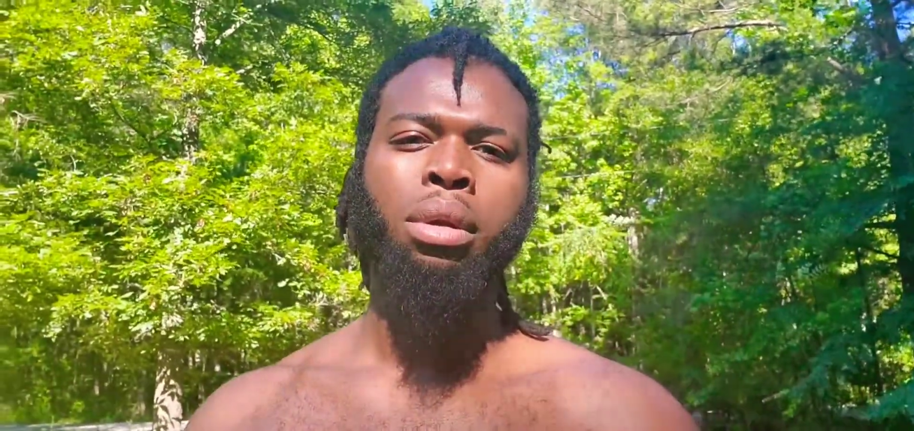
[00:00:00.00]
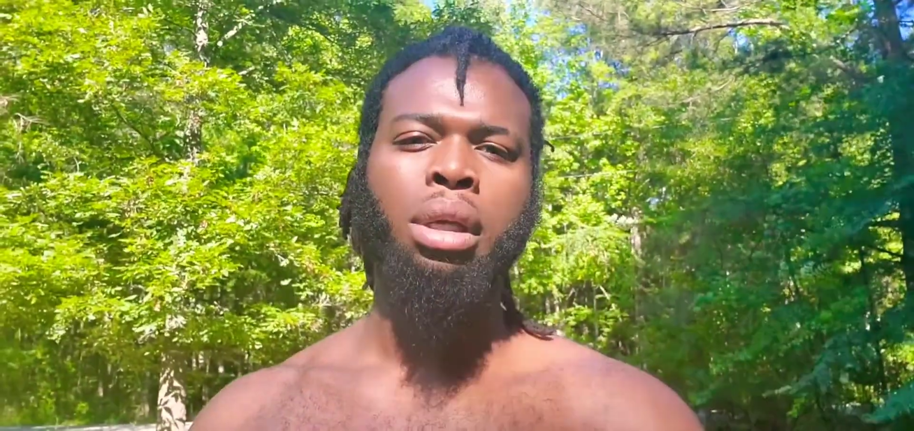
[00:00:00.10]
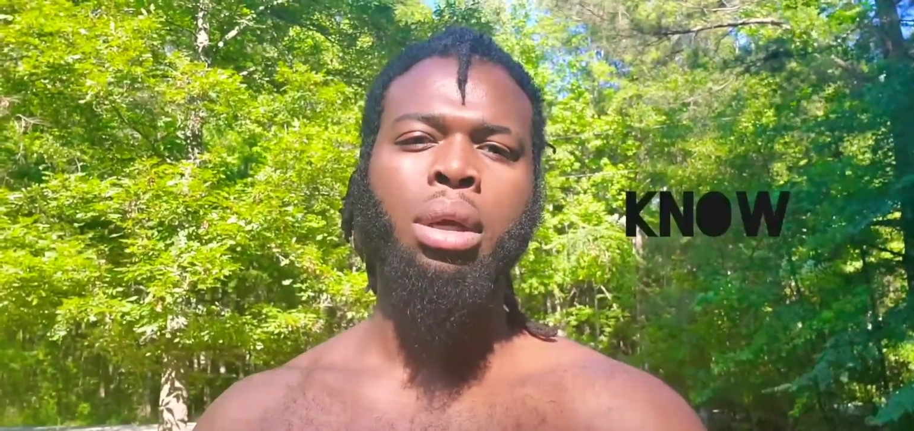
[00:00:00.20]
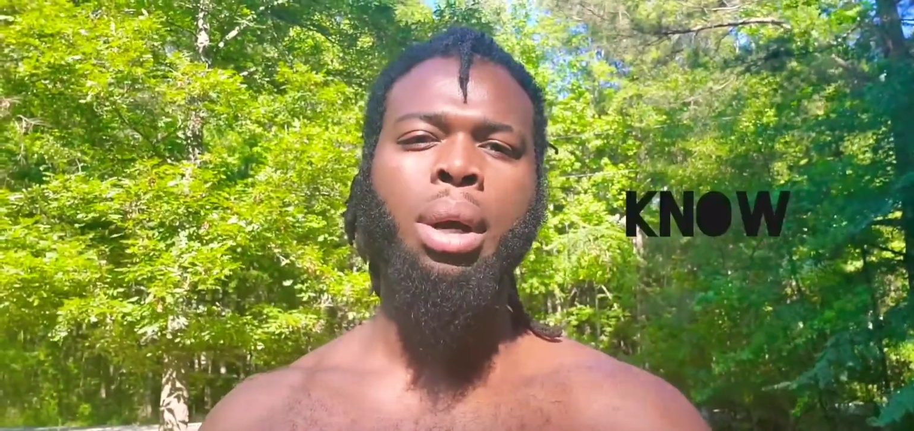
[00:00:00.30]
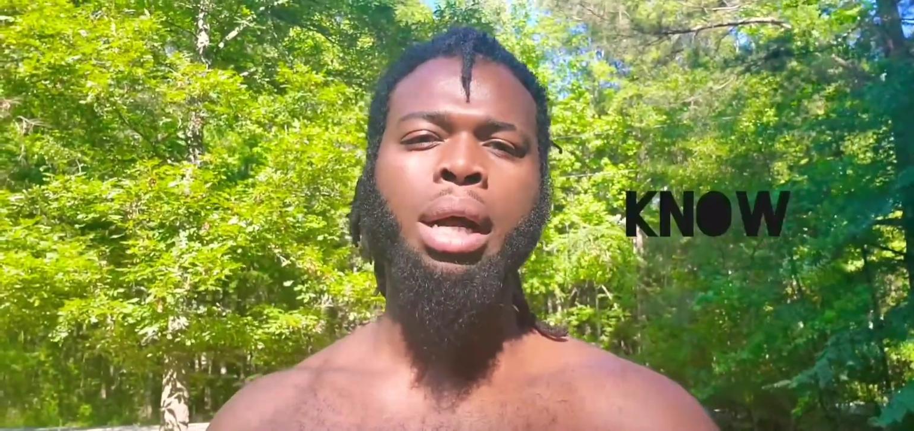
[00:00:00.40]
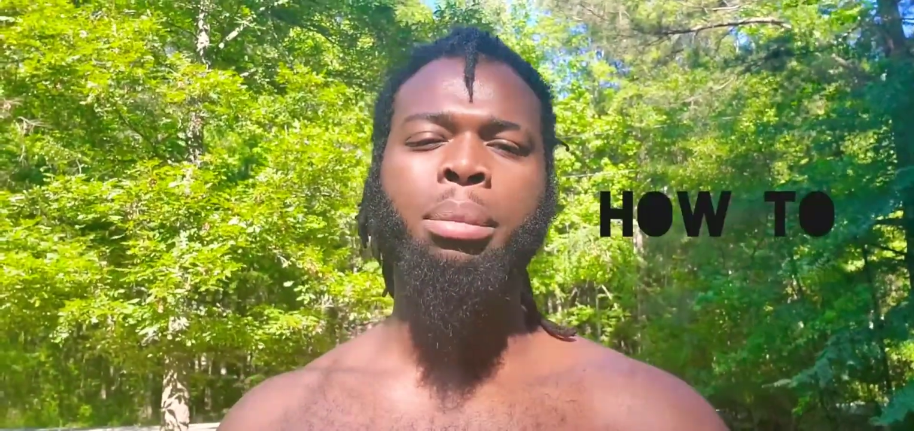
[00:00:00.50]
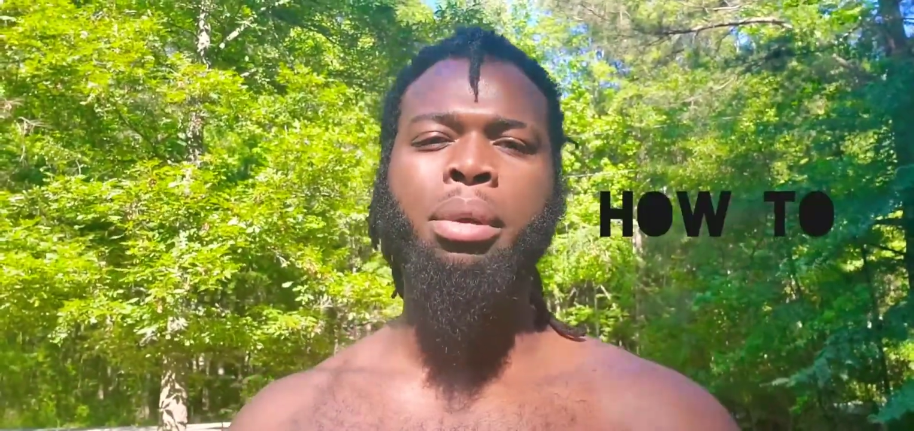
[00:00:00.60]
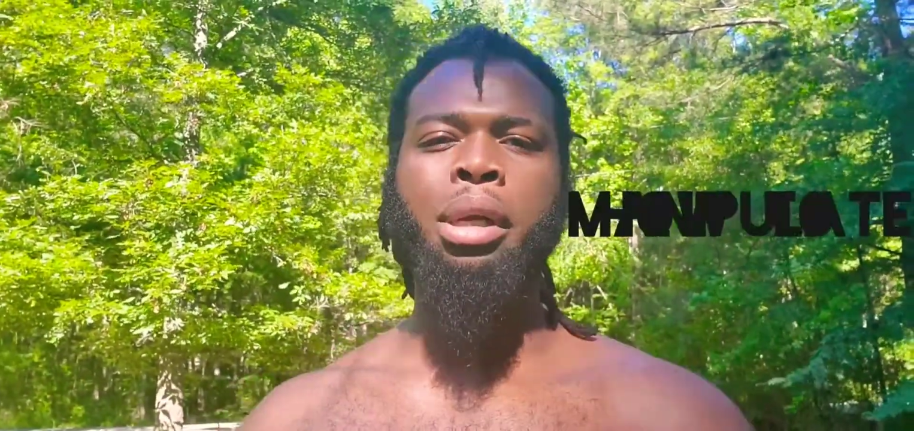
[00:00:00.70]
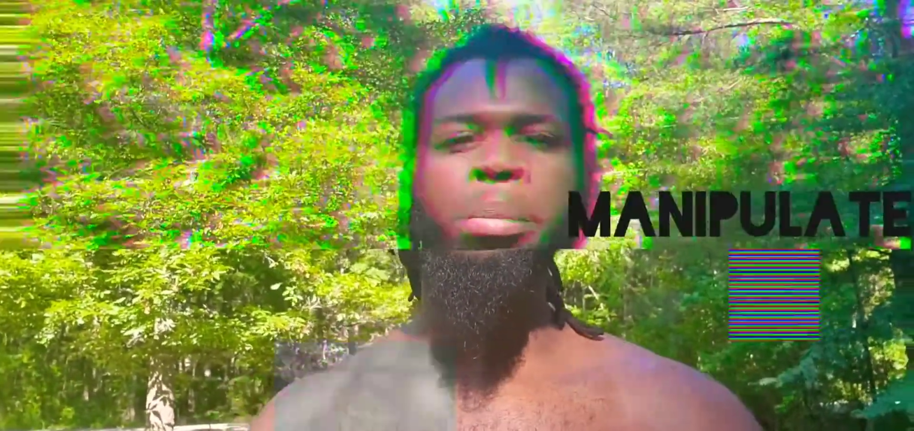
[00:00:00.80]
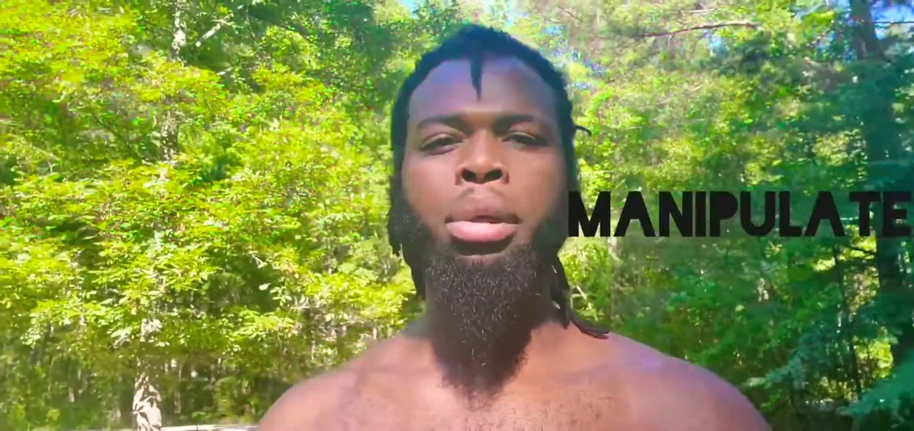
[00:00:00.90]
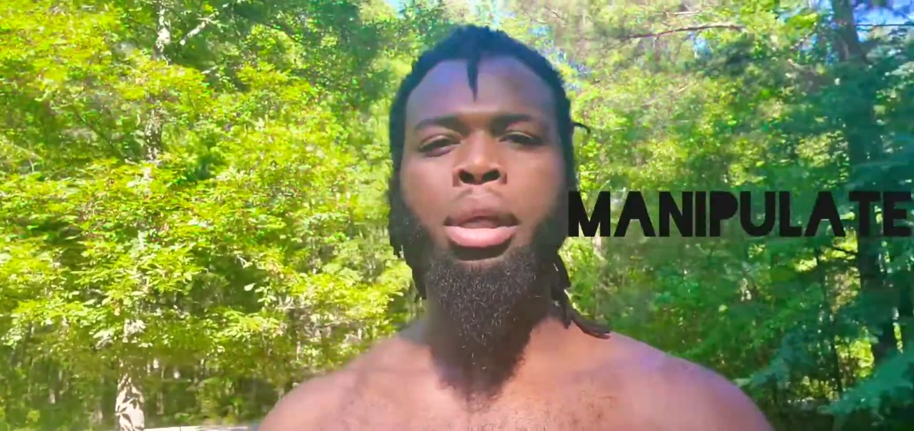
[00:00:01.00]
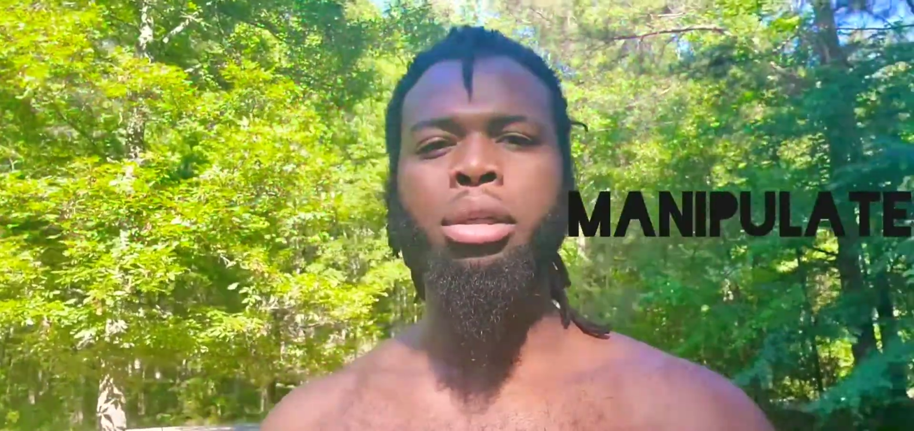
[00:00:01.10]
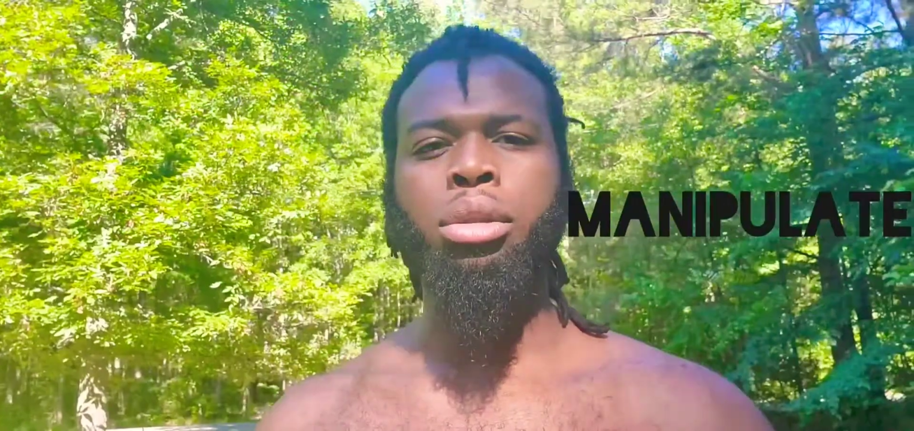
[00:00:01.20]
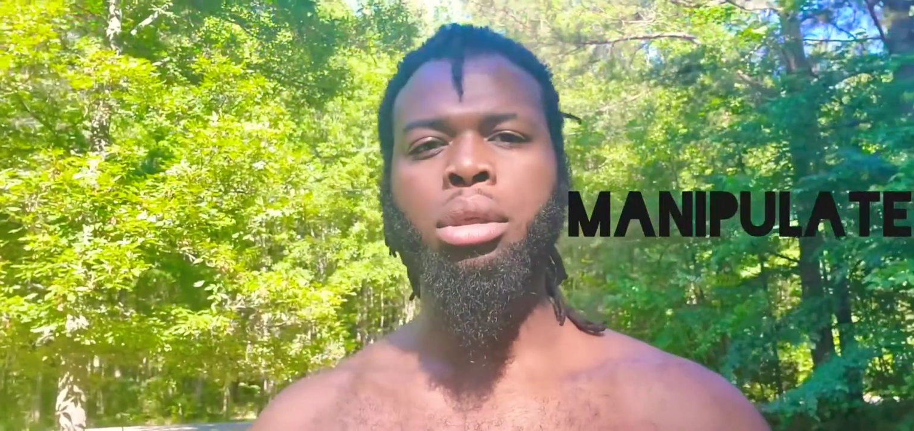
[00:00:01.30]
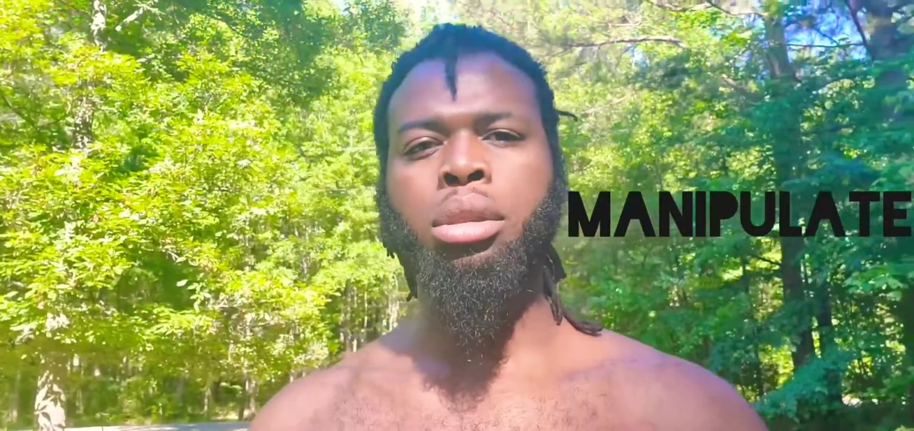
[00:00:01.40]
and know how to
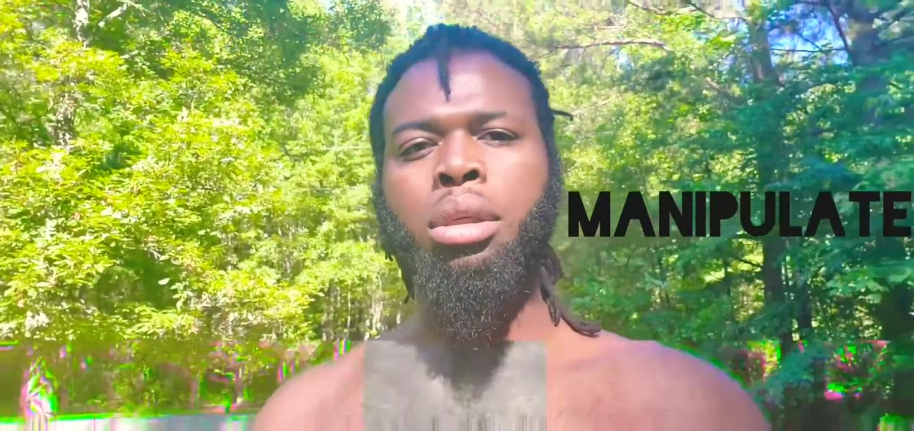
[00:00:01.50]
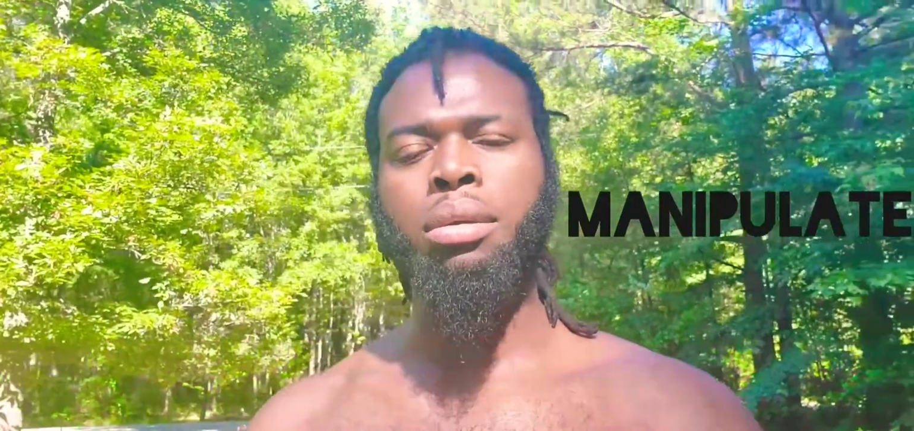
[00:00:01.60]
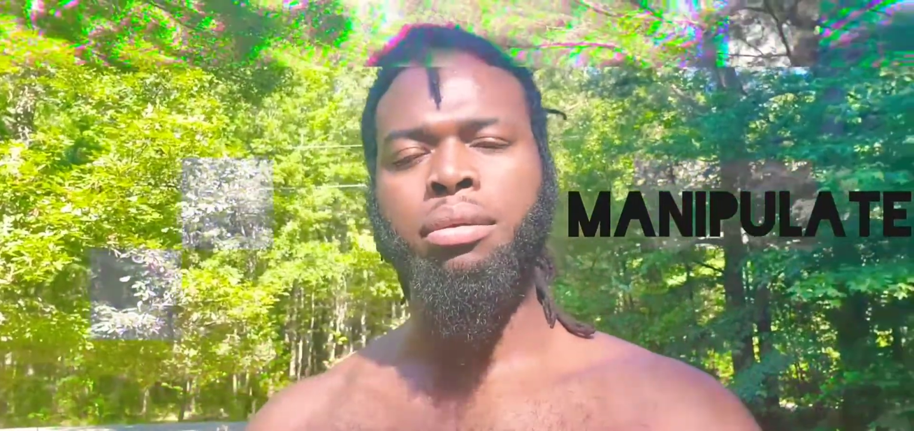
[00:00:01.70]
manipulate yourself.